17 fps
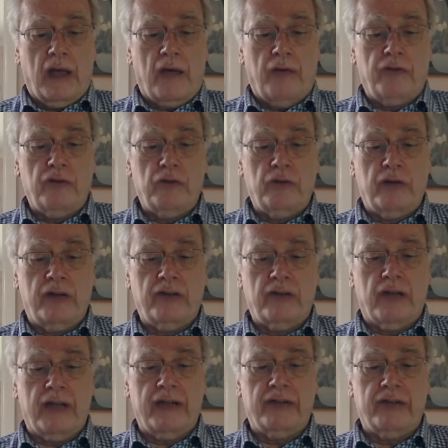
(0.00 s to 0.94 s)
A few
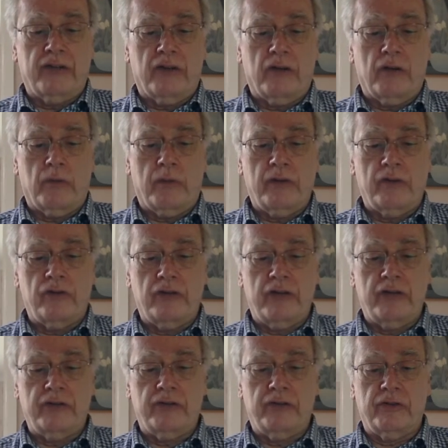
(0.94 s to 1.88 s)
days later, when
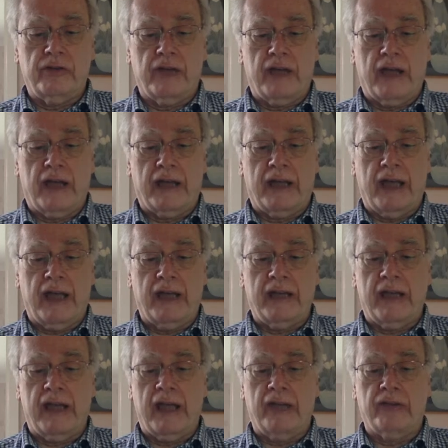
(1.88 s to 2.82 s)
Jesus
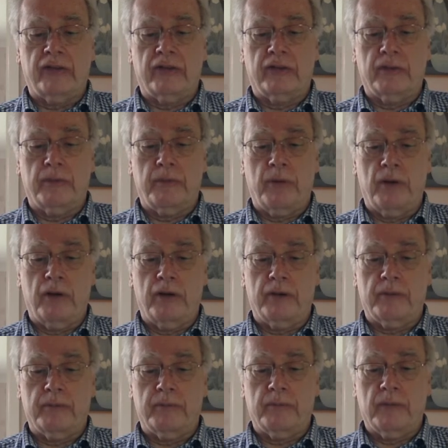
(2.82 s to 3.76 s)
again entered
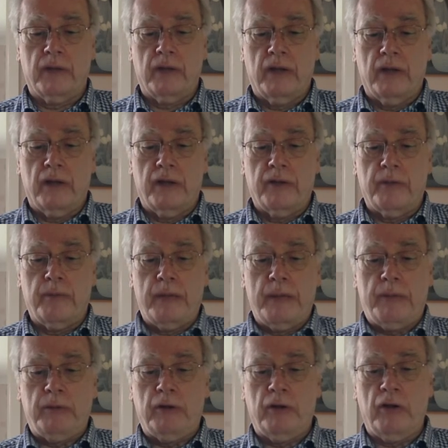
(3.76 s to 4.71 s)
Capernaum, the
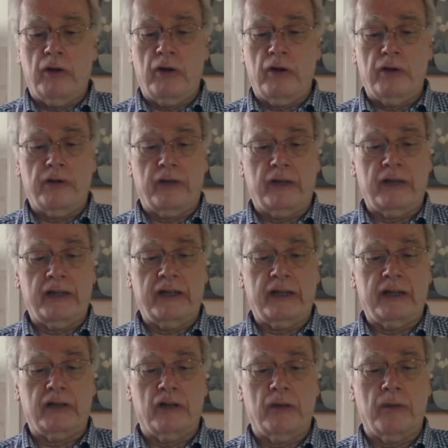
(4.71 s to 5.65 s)
people heard that he
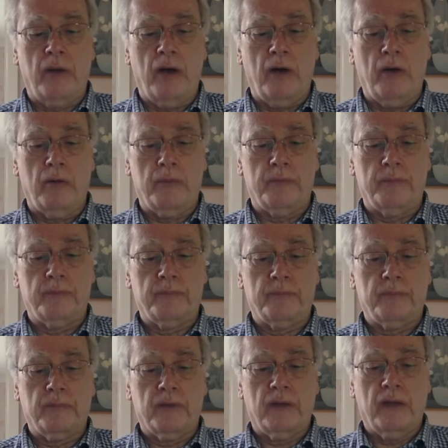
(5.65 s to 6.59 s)
had come home.
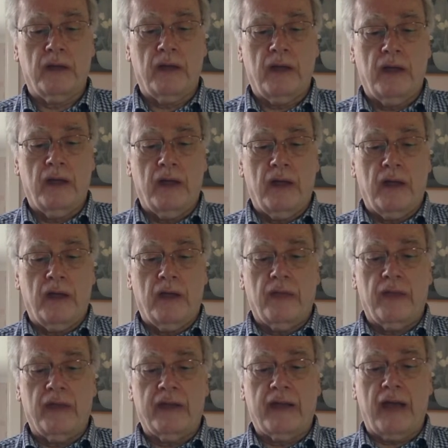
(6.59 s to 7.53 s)

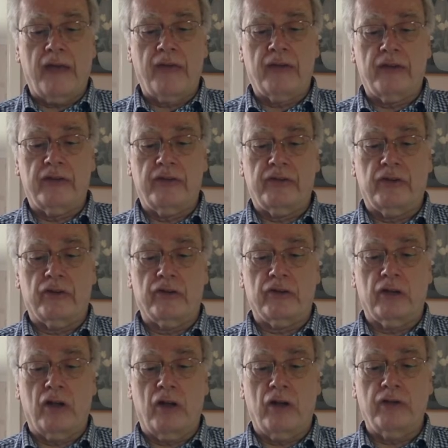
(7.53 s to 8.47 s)
They gathered in
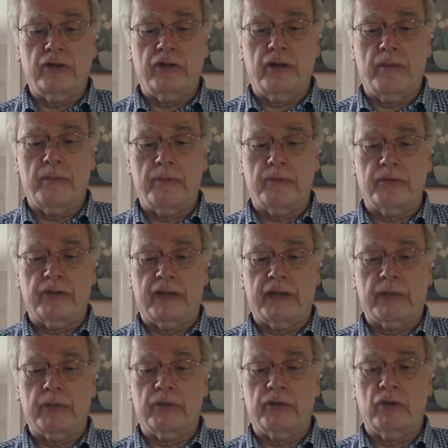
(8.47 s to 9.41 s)
such large numbers that
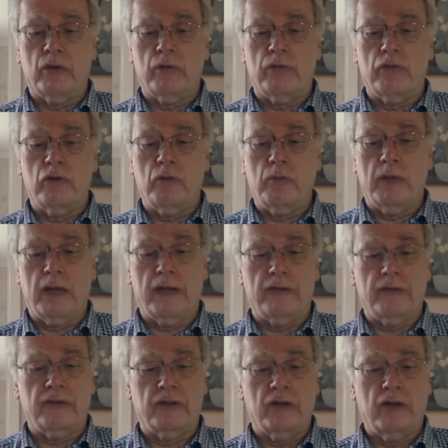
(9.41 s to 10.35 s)
there was no room
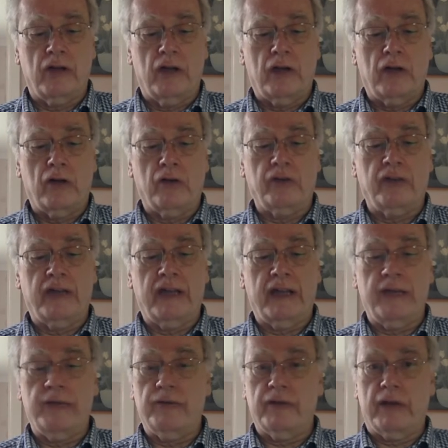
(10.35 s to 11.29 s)
left, not
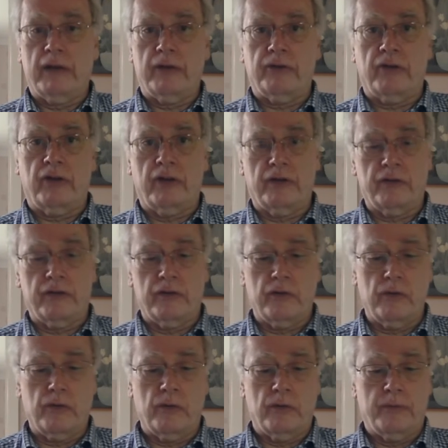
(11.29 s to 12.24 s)
even outside the
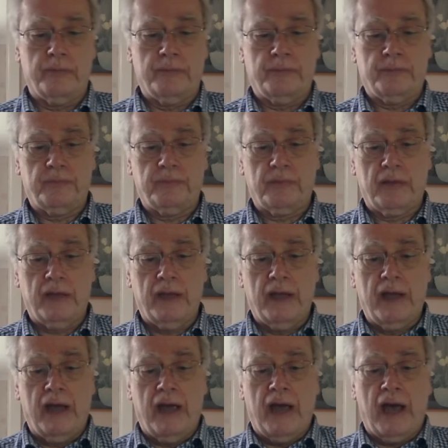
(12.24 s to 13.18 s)
door.
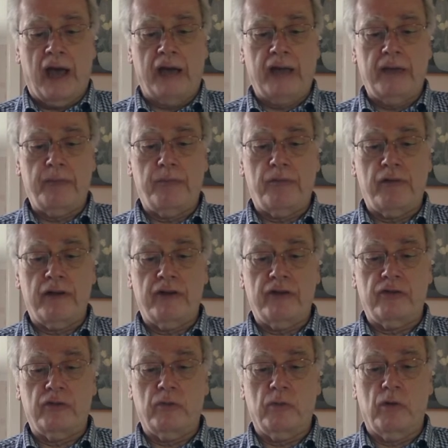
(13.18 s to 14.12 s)
And he
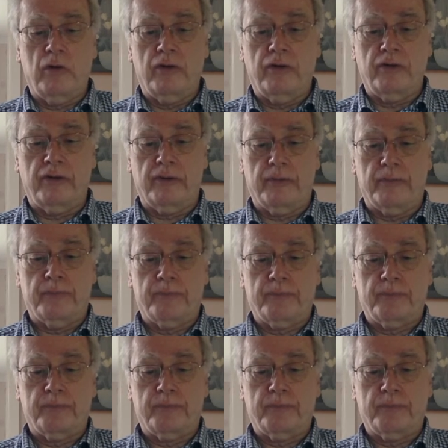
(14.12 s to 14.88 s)
preached the word to them.